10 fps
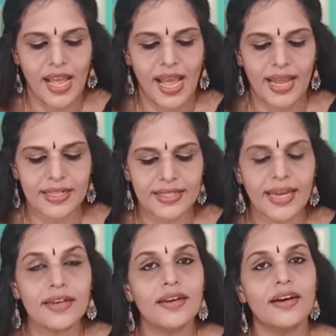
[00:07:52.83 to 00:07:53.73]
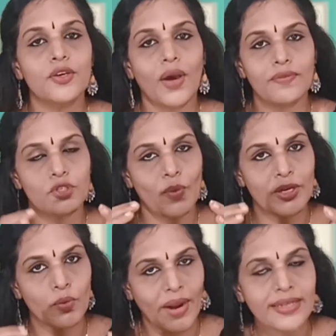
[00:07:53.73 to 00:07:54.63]
And then you have to, when
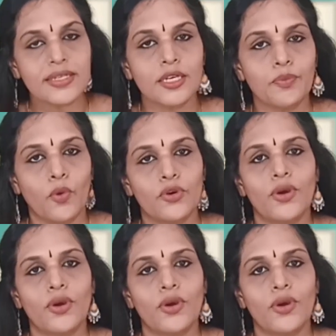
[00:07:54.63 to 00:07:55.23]
you write a report,